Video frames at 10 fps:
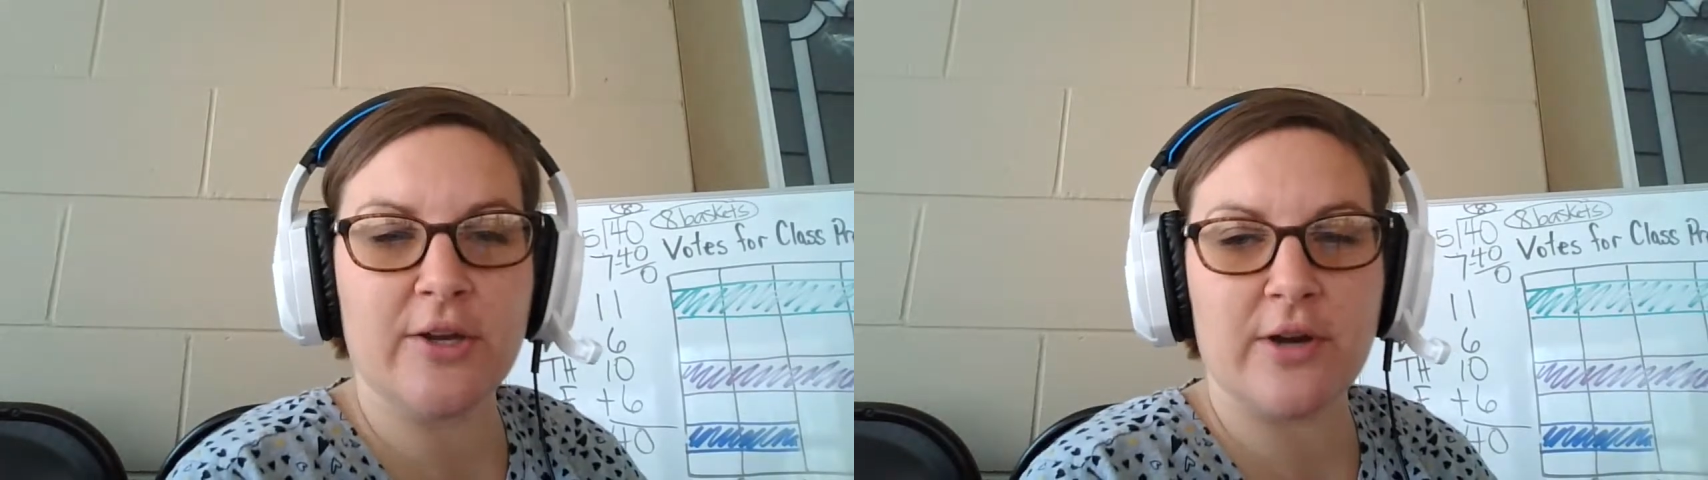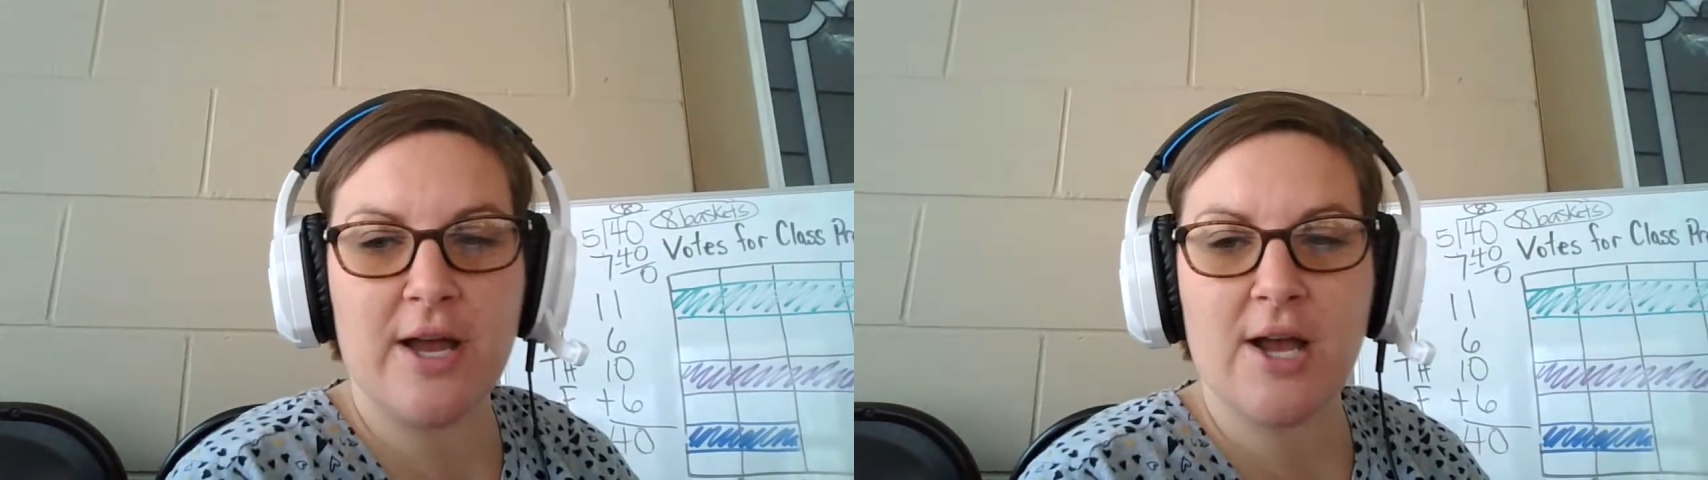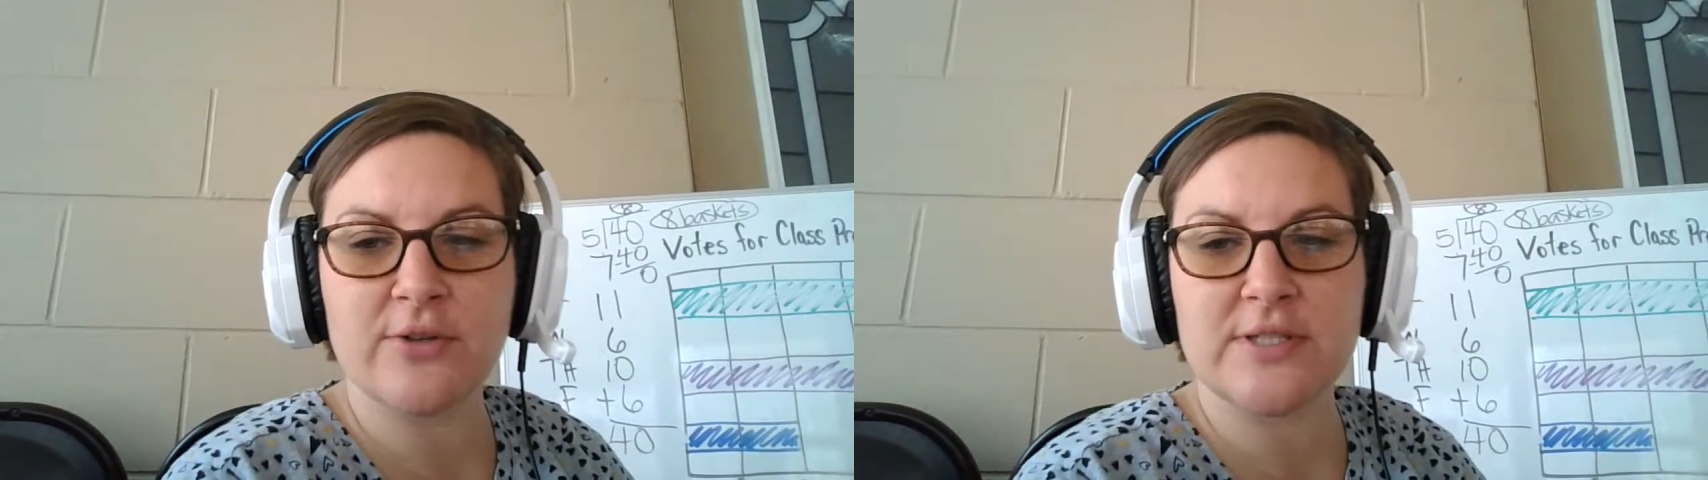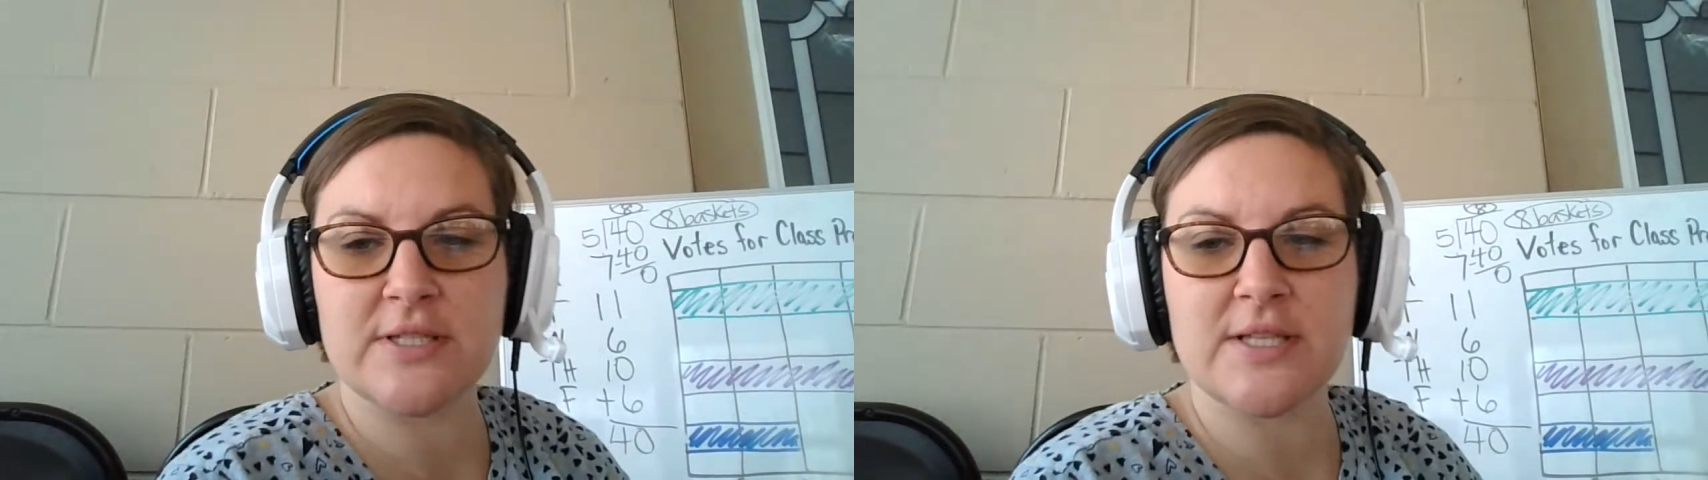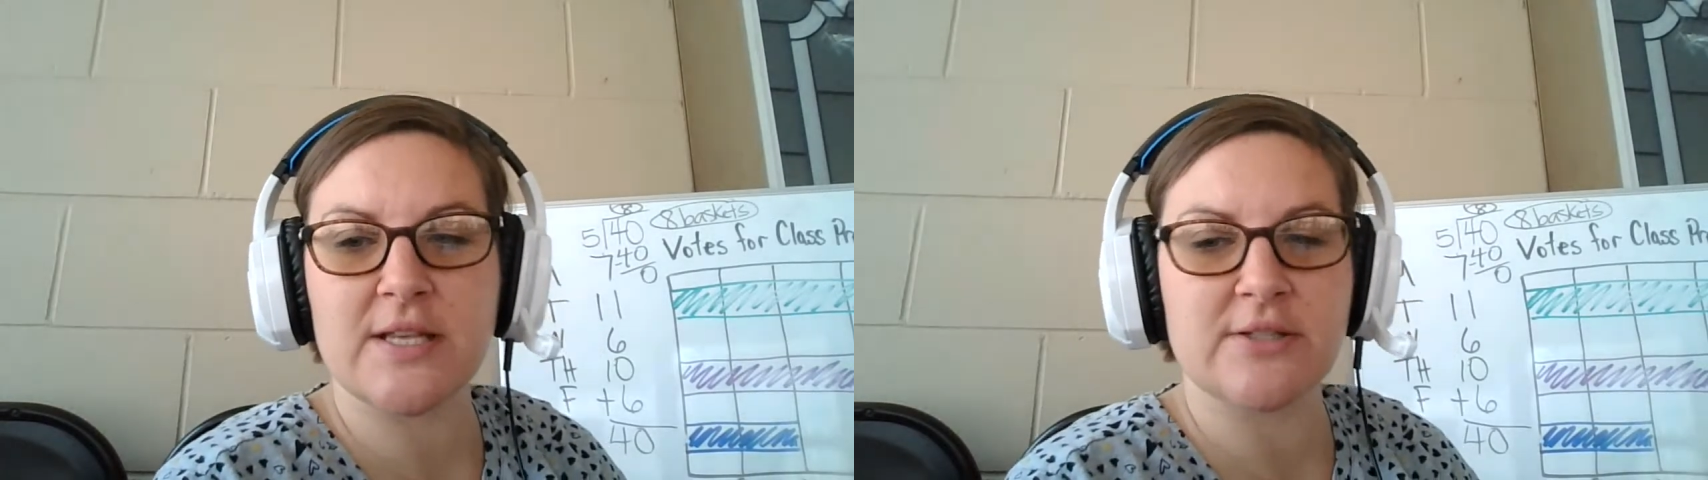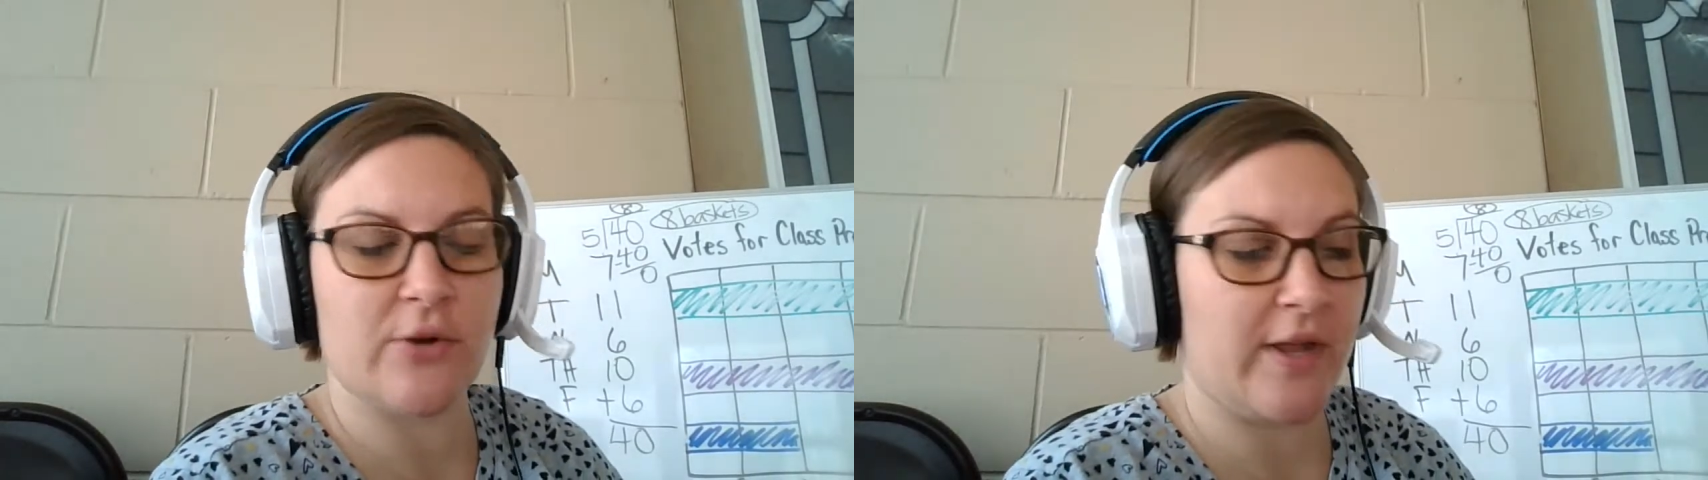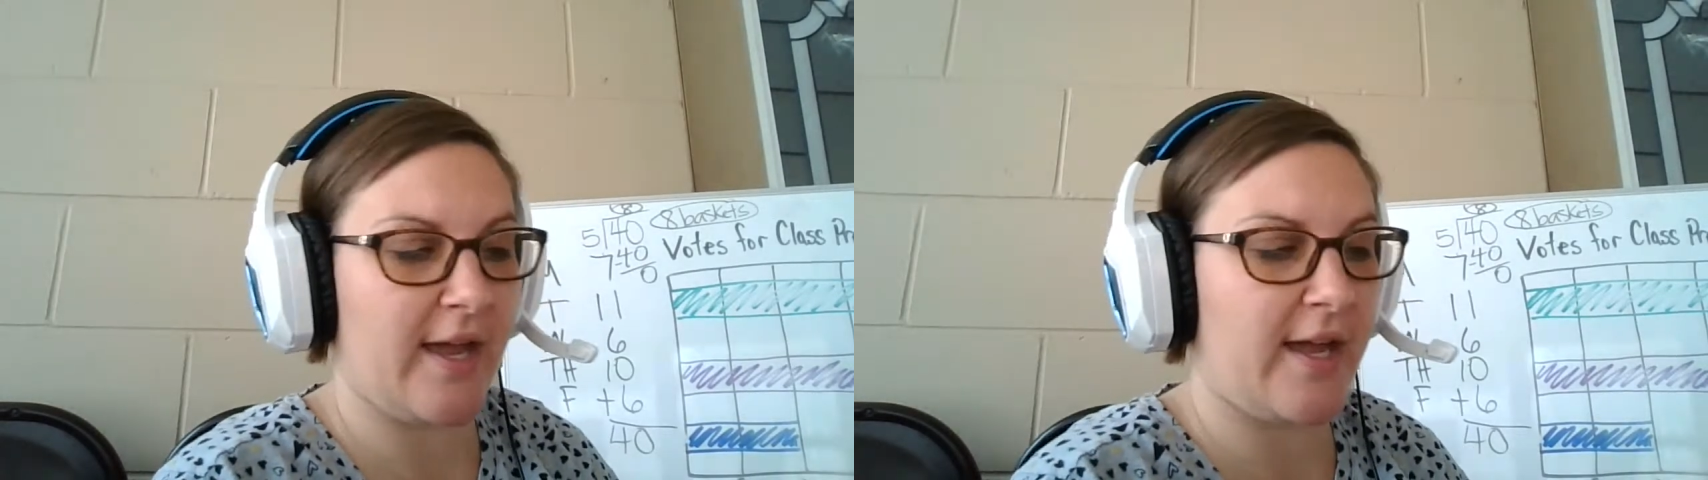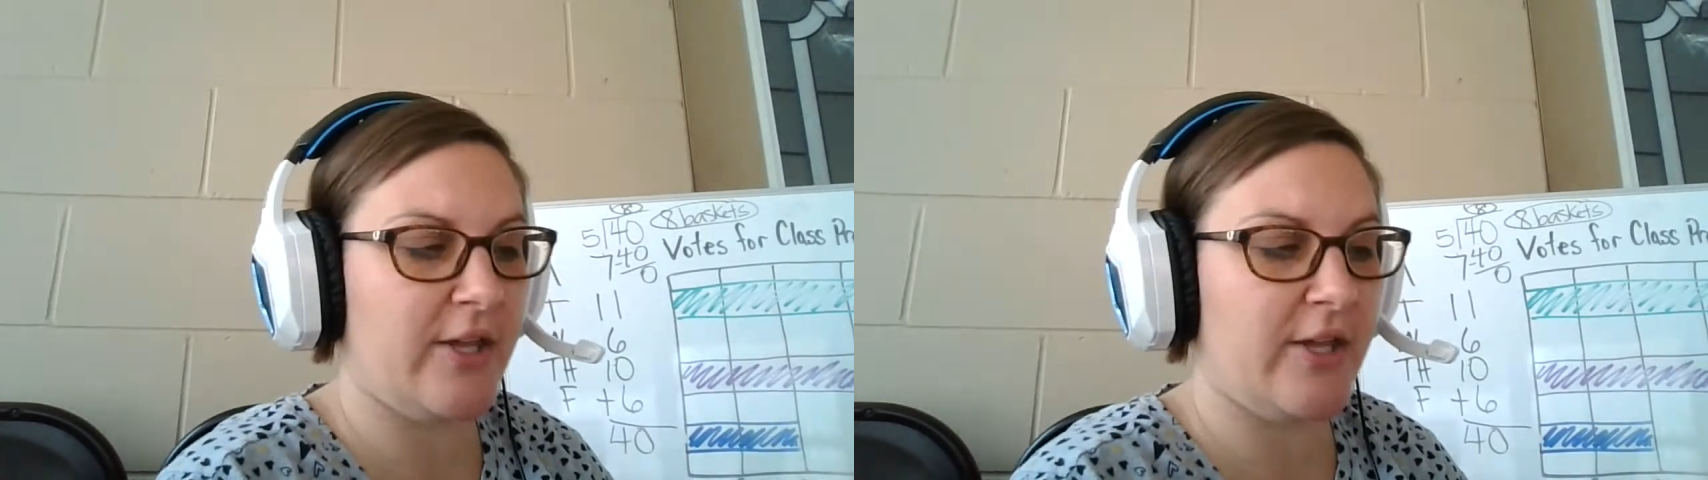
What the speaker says: your house, it's okay.